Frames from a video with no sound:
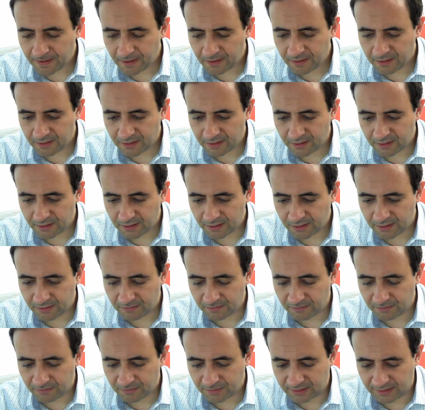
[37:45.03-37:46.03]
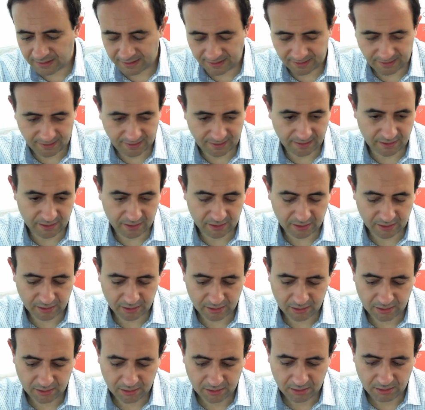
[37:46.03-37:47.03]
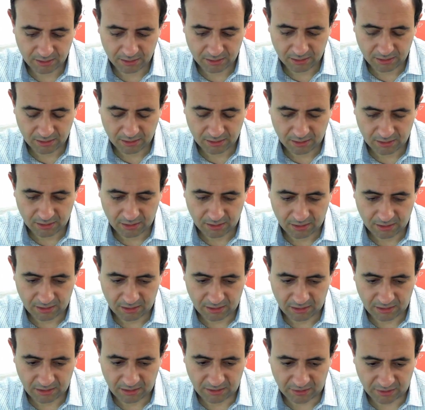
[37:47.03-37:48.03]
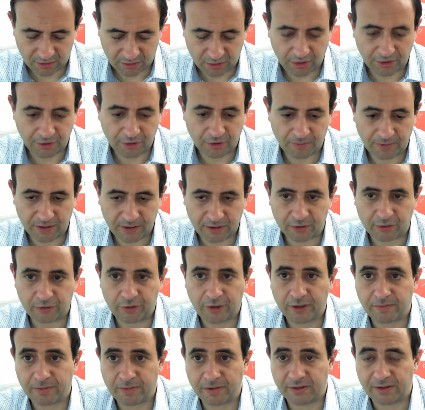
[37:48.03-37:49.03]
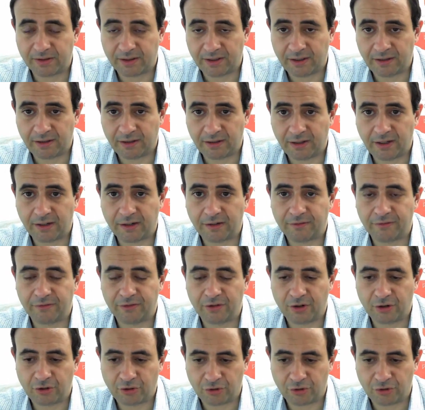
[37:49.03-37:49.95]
I think, is going to be the treatment in a lot of